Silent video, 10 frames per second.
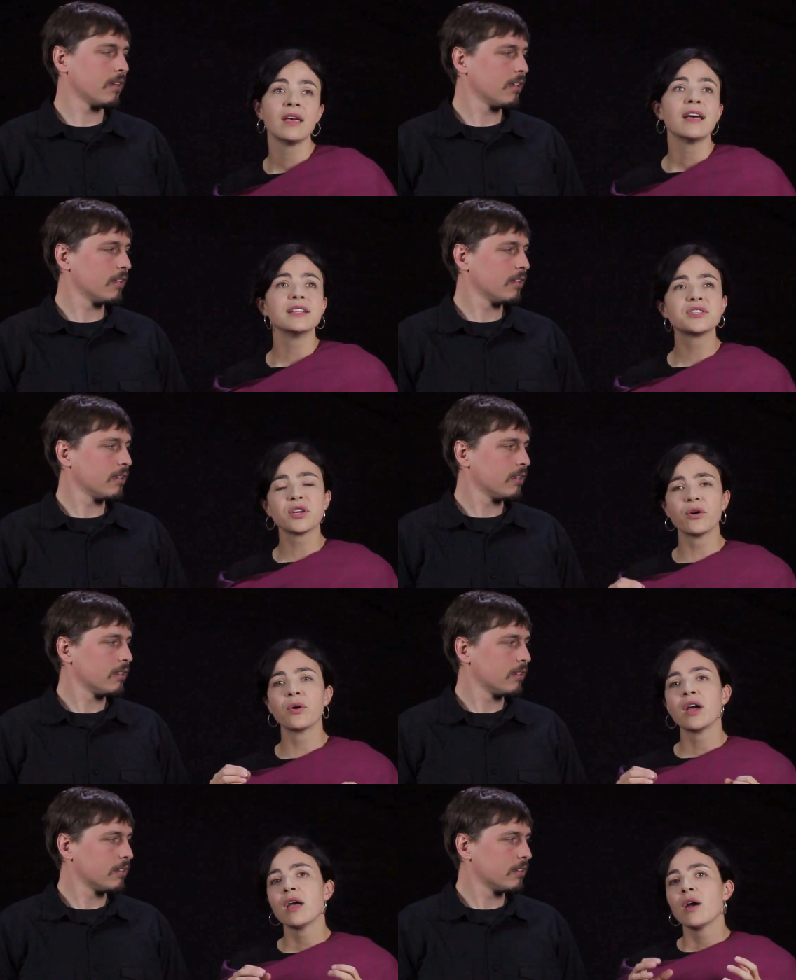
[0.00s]
Speaker 1: And
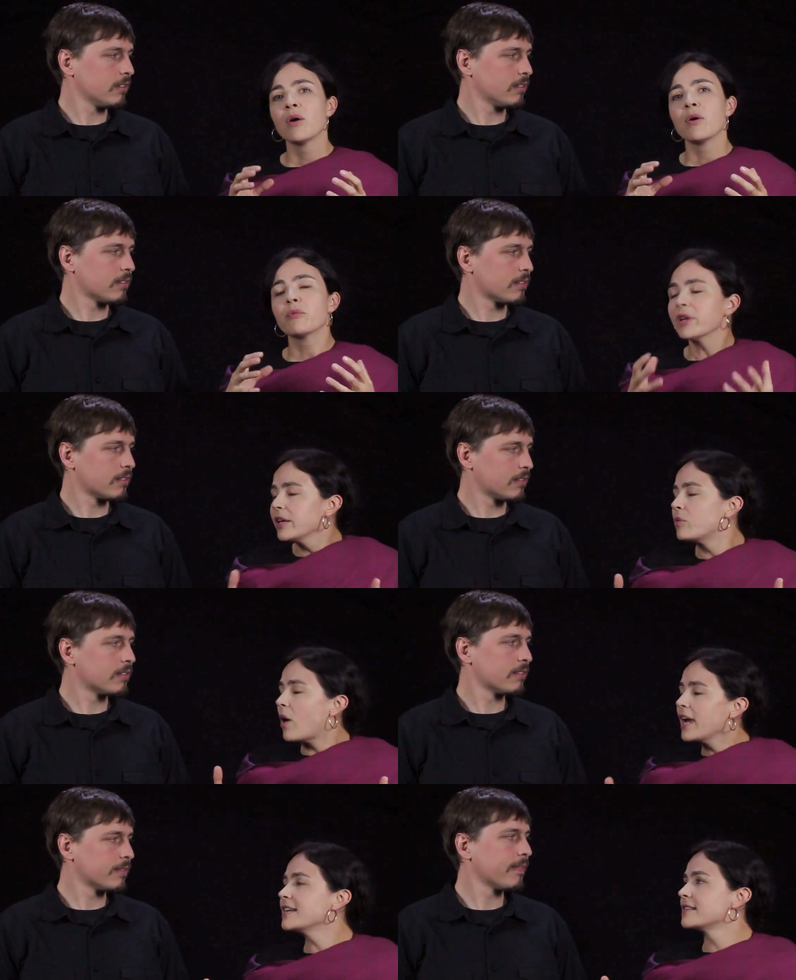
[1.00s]
so, really,
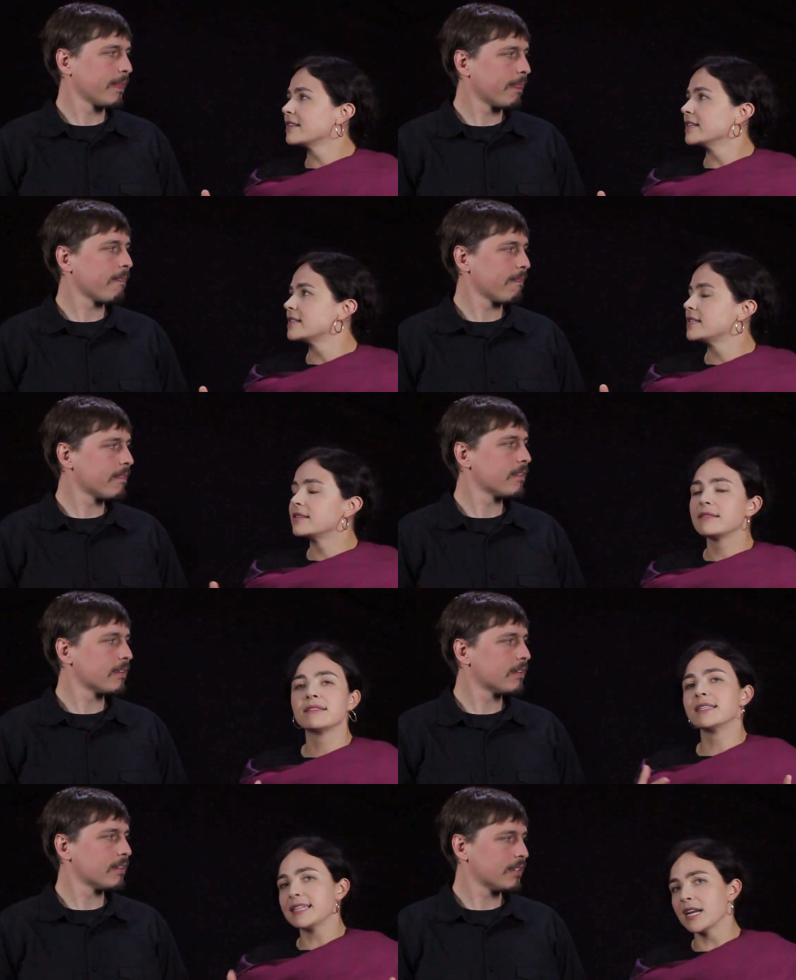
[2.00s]
why is it that
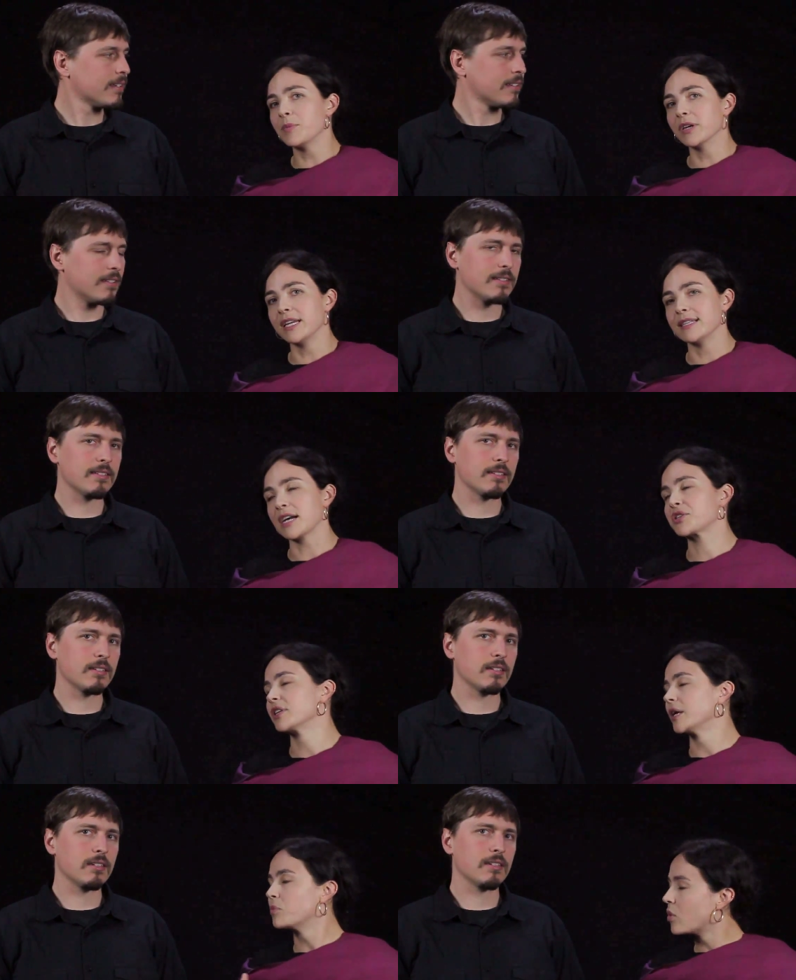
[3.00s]
sustainability is
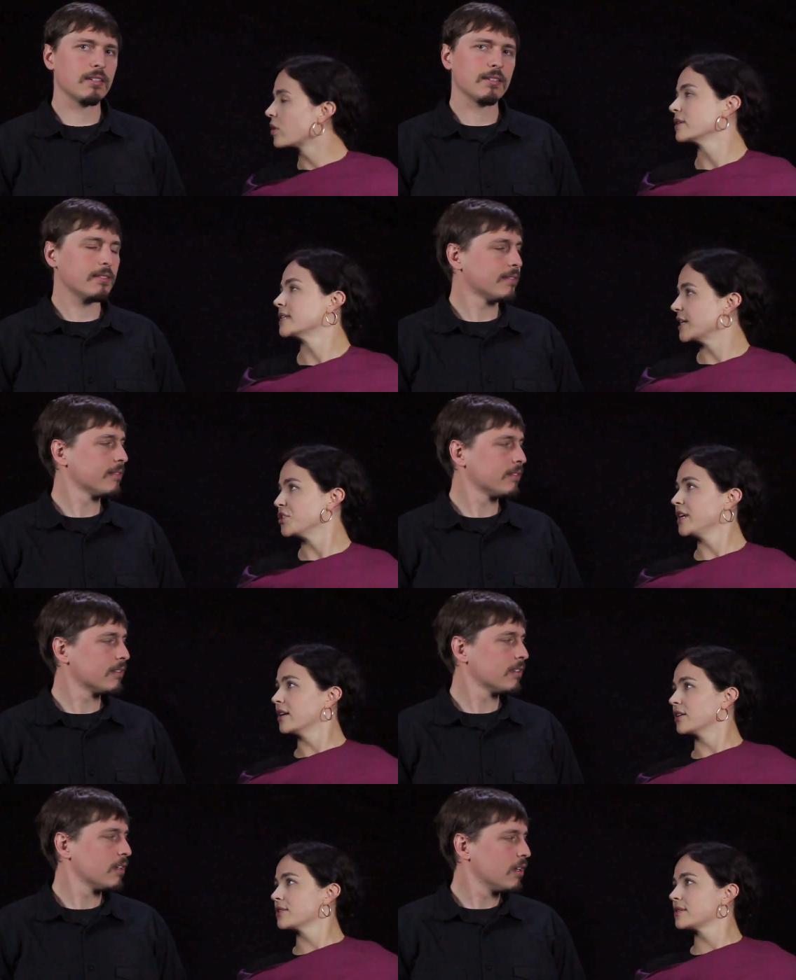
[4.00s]
actually important to
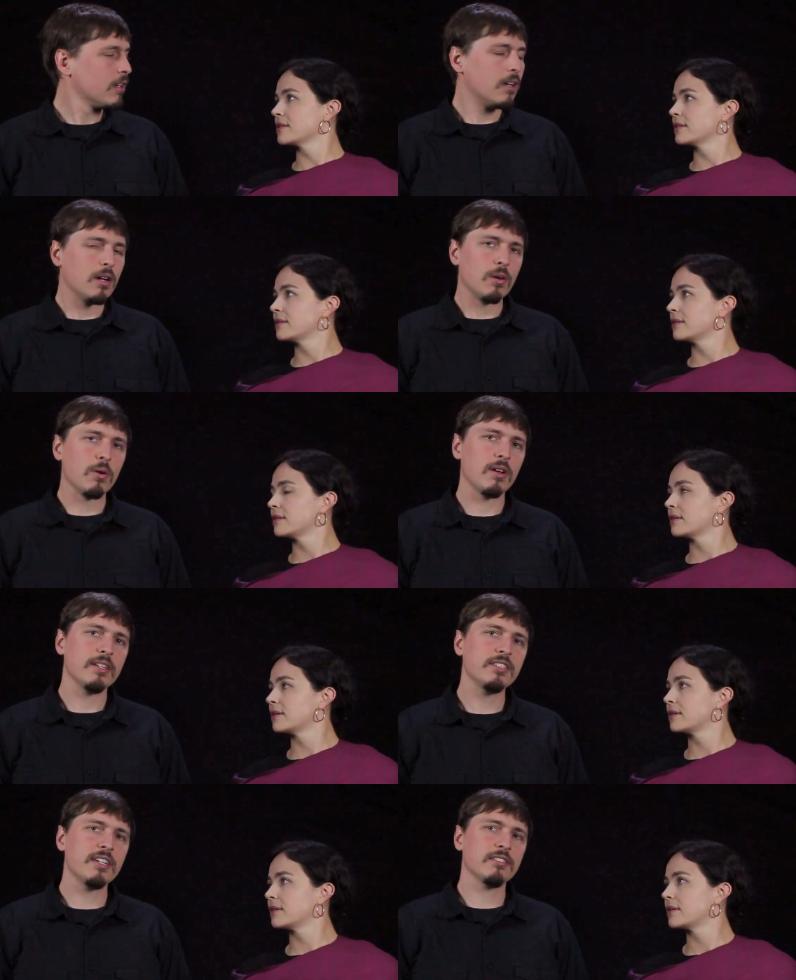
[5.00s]
engineers?
Speaker 2: Well,
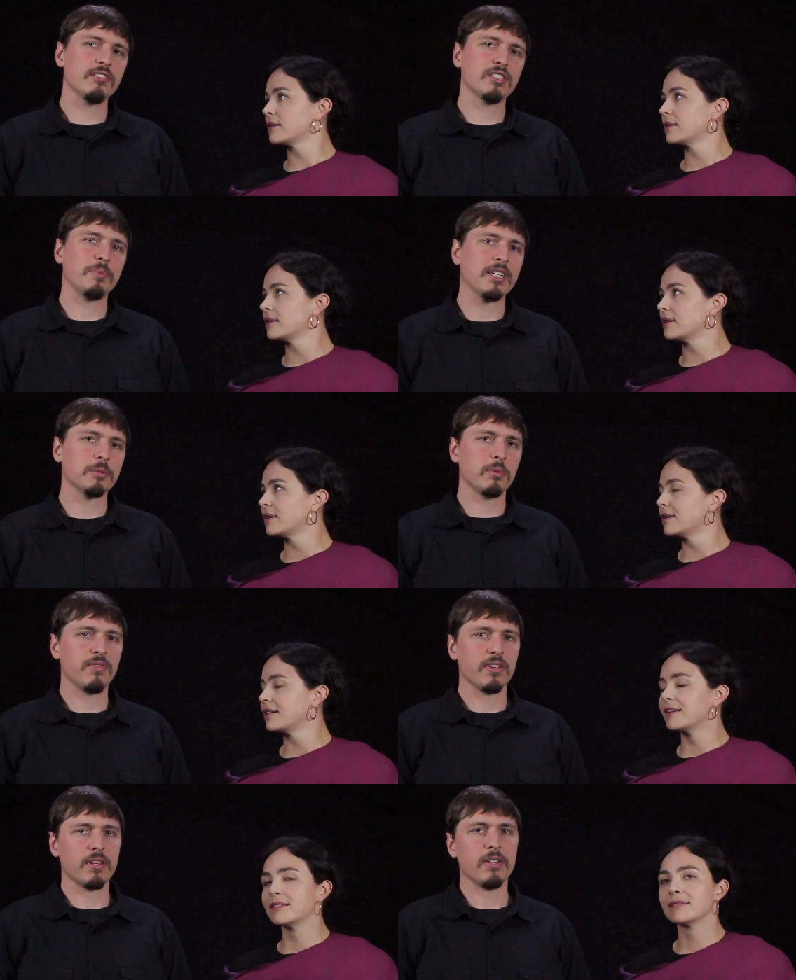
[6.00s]
engineers are responsible
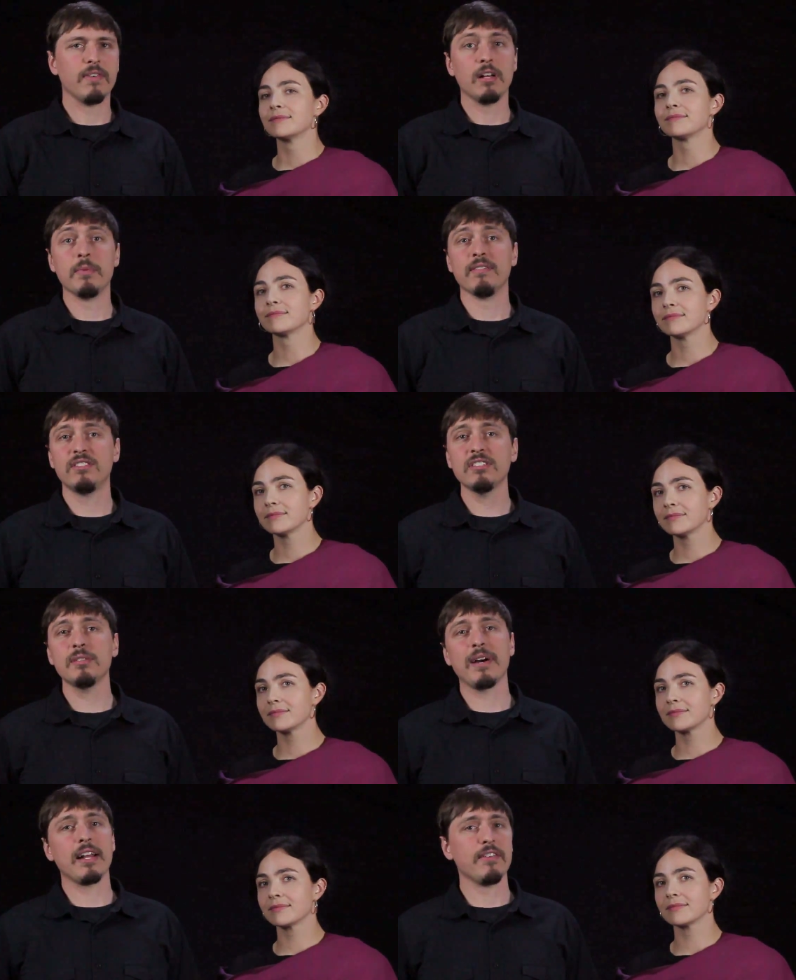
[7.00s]
for the development of just
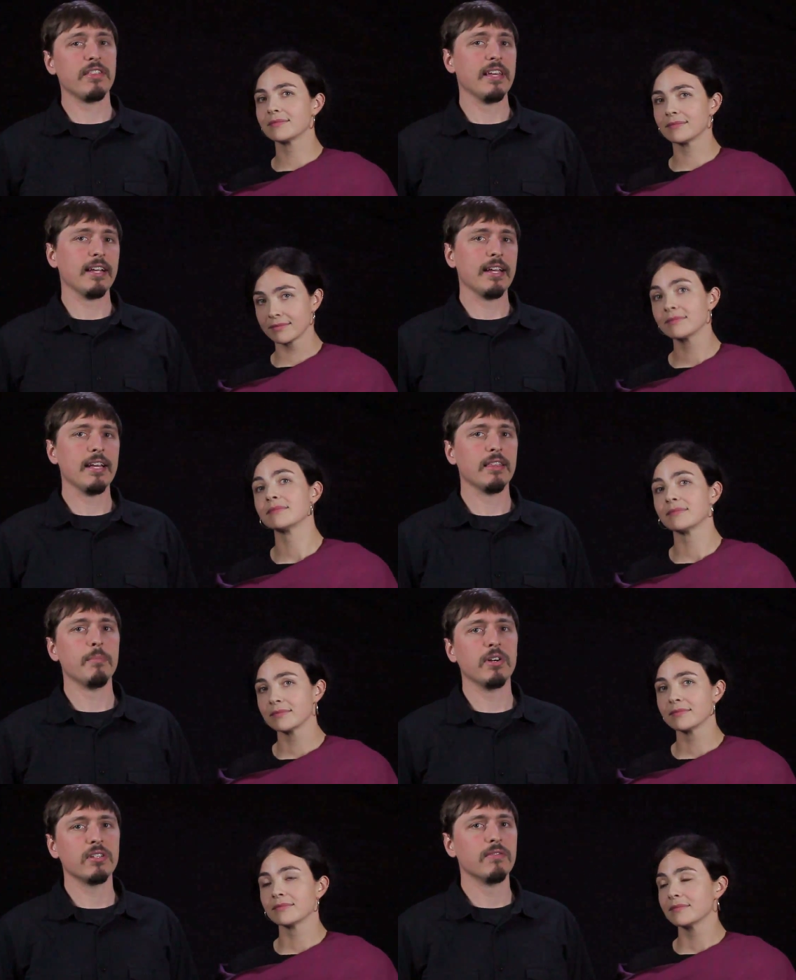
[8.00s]
about everything in the
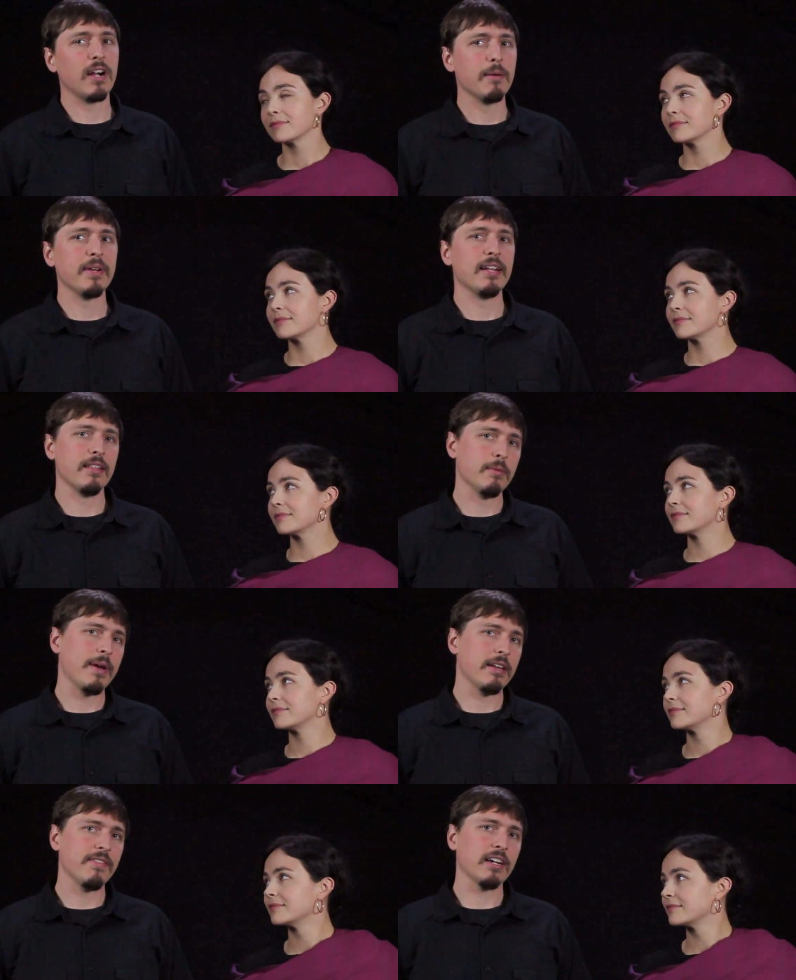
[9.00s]
built environment and in the
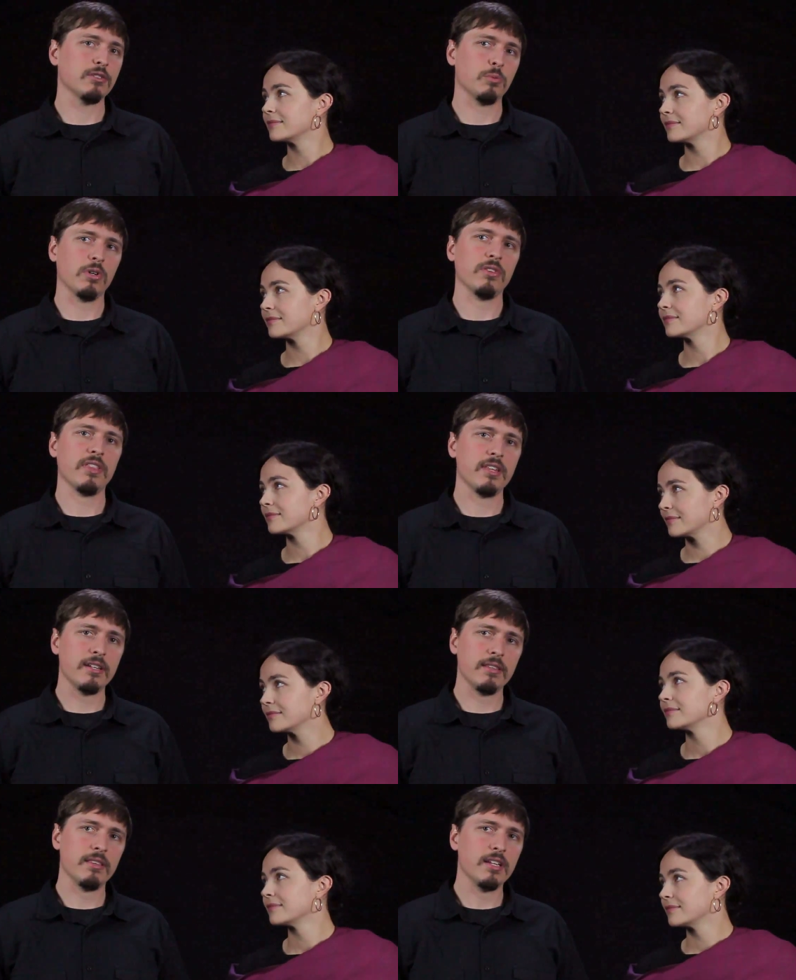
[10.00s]
manufactured world. And the,
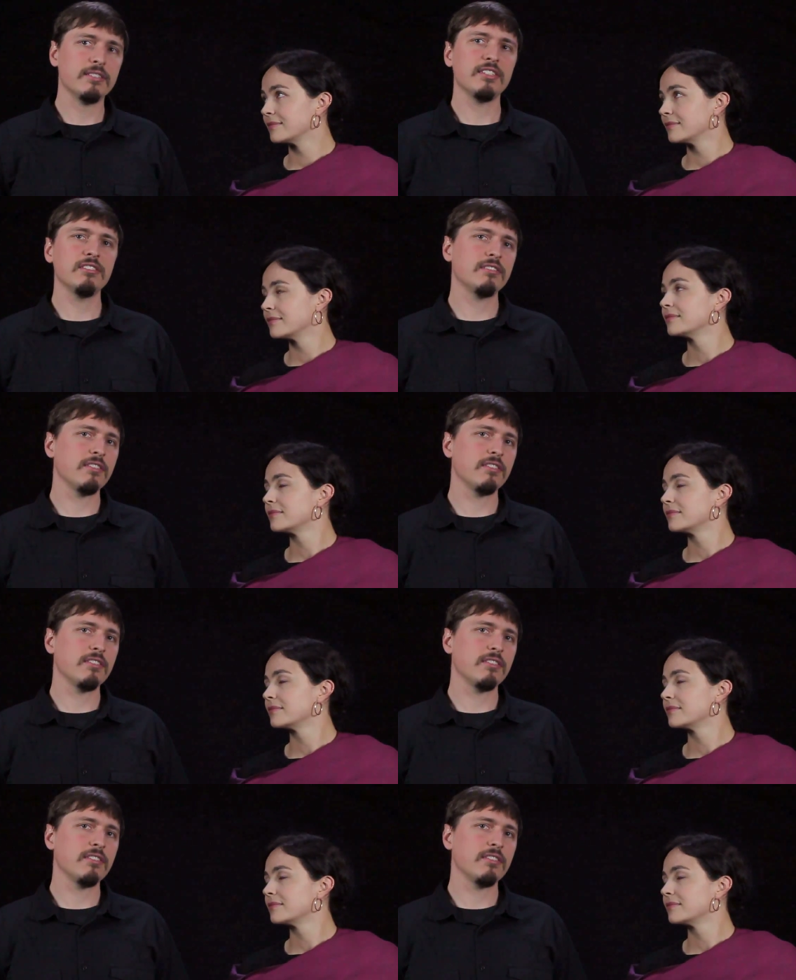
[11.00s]
the, decisions